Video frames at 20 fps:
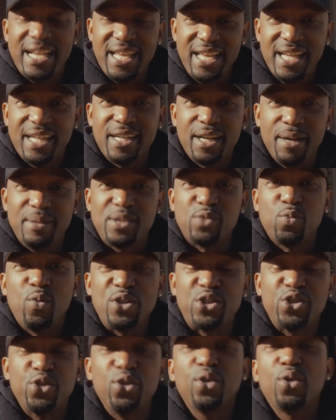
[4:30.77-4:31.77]
income is
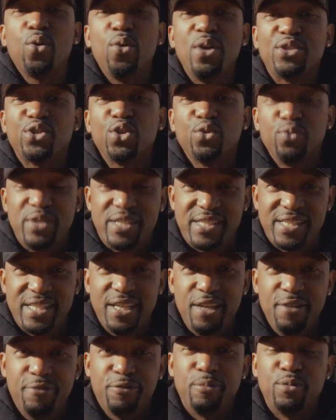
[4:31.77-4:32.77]
what you're going to
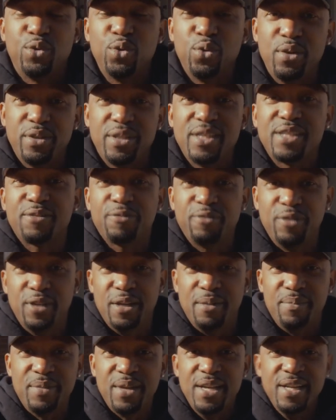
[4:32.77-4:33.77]
receive from doing this
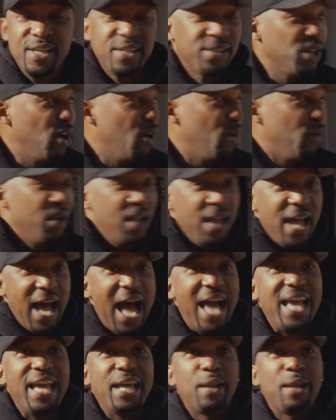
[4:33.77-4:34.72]
flip. So I